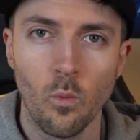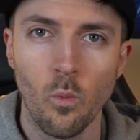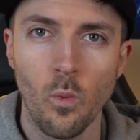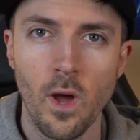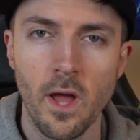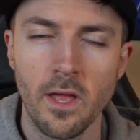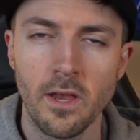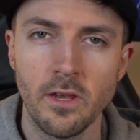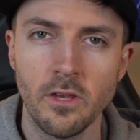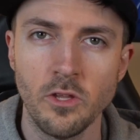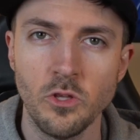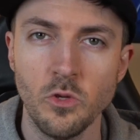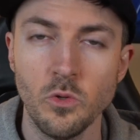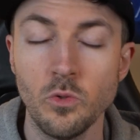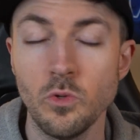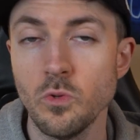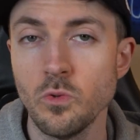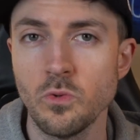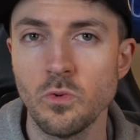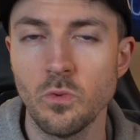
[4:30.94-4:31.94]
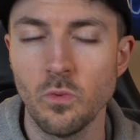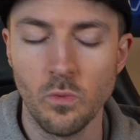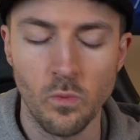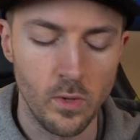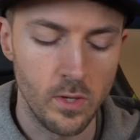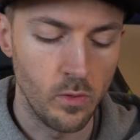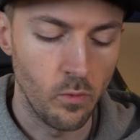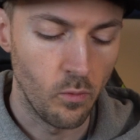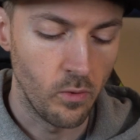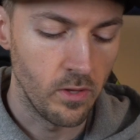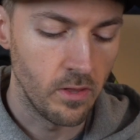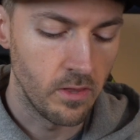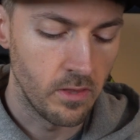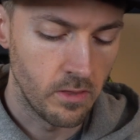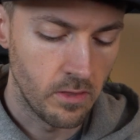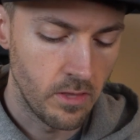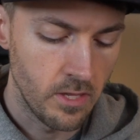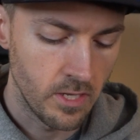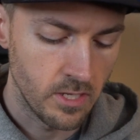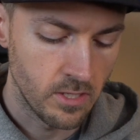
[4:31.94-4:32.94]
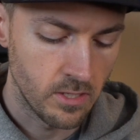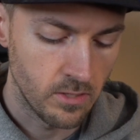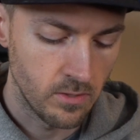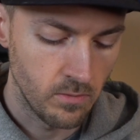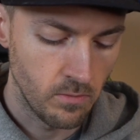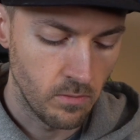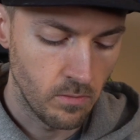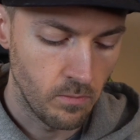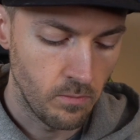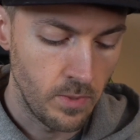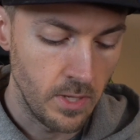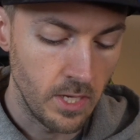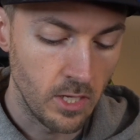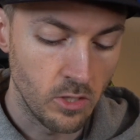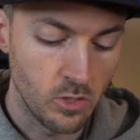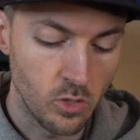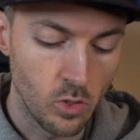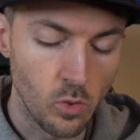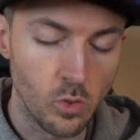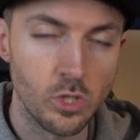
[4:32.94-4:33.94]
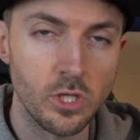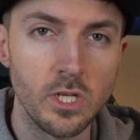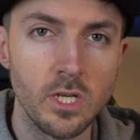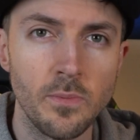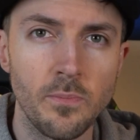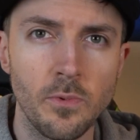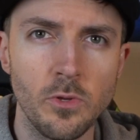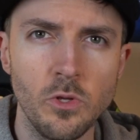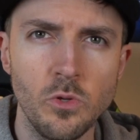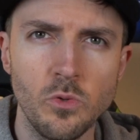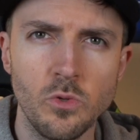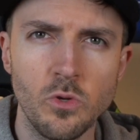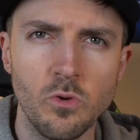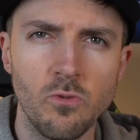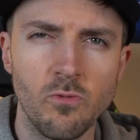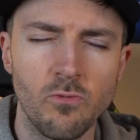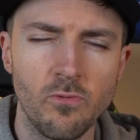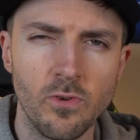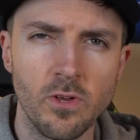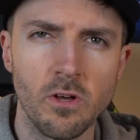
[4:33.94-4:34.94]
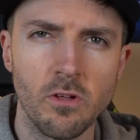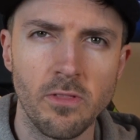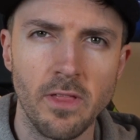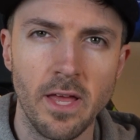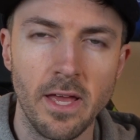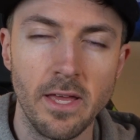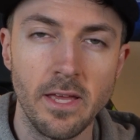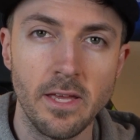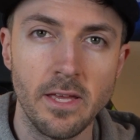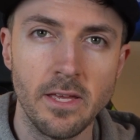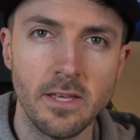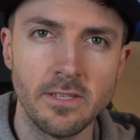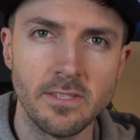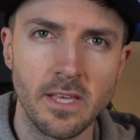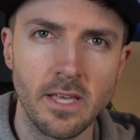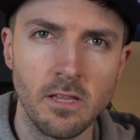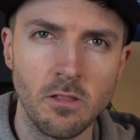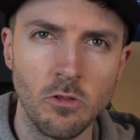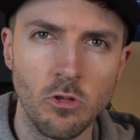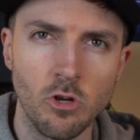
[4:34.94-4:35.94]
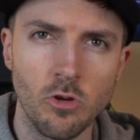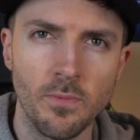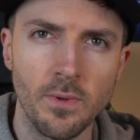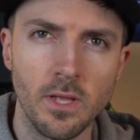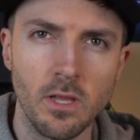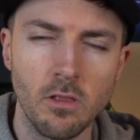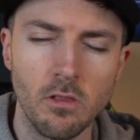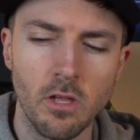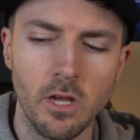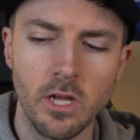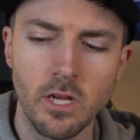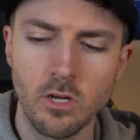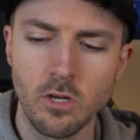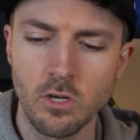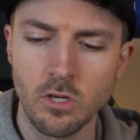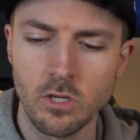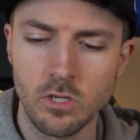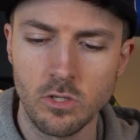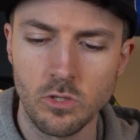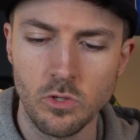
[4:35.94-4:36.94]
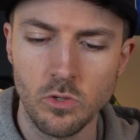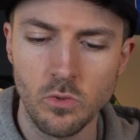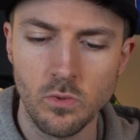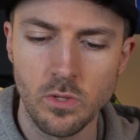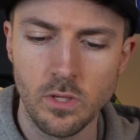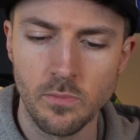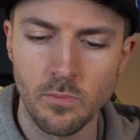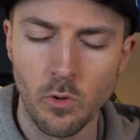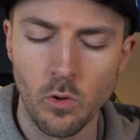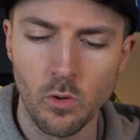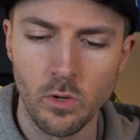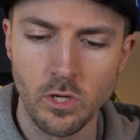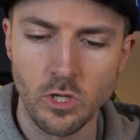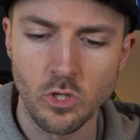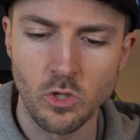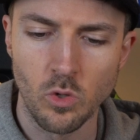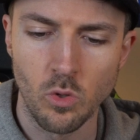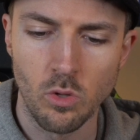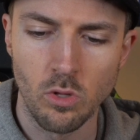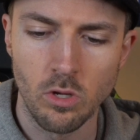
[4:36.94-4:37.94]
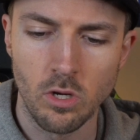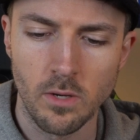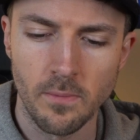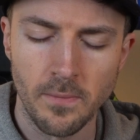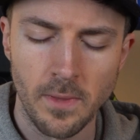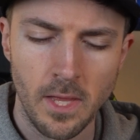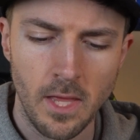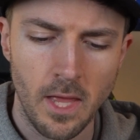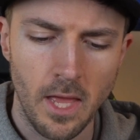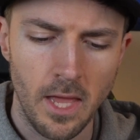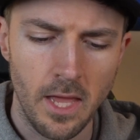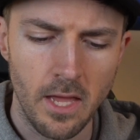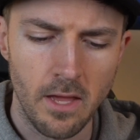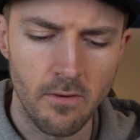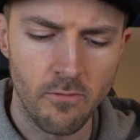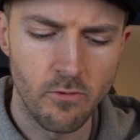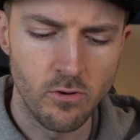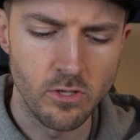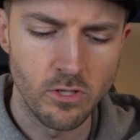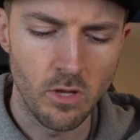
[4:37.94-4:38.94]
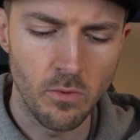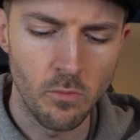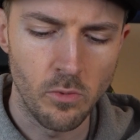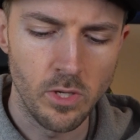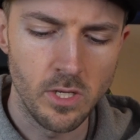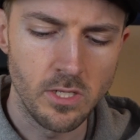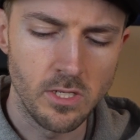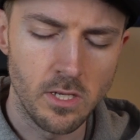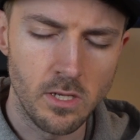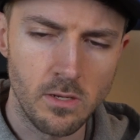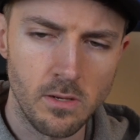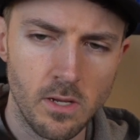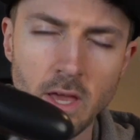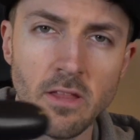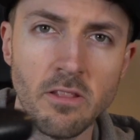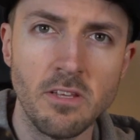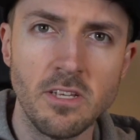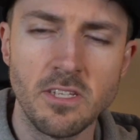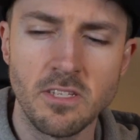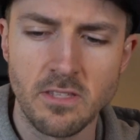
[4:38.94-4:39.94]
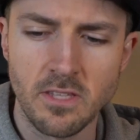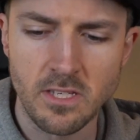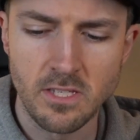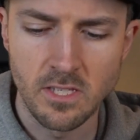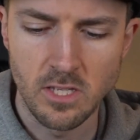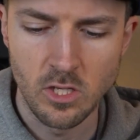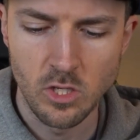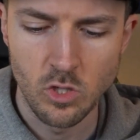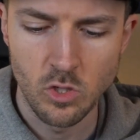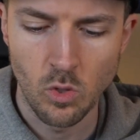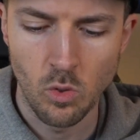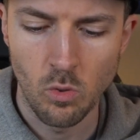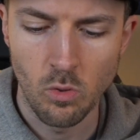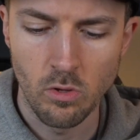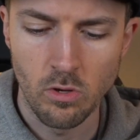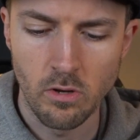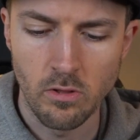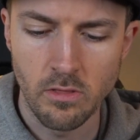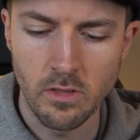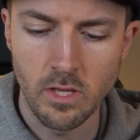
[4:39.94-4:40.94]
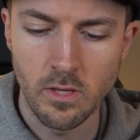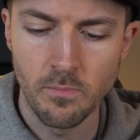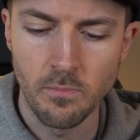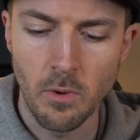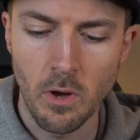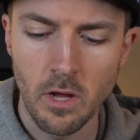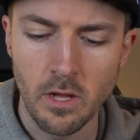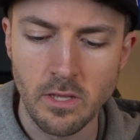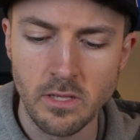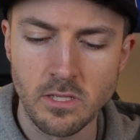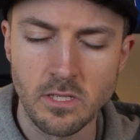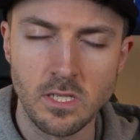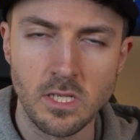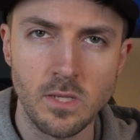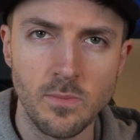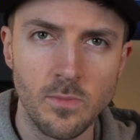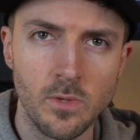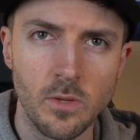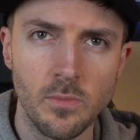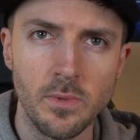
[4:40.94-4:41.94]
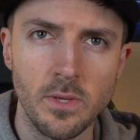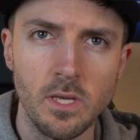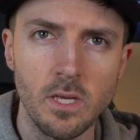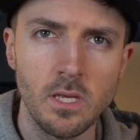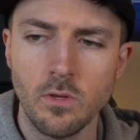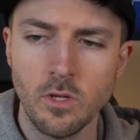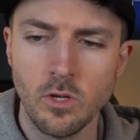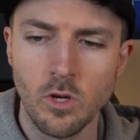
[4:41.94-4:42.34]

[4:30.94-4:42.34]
When with this being so cheap, you do feel that it is a little bit lighter to the Pro controller. And for some reason, at least this controller, the buttons seem to be,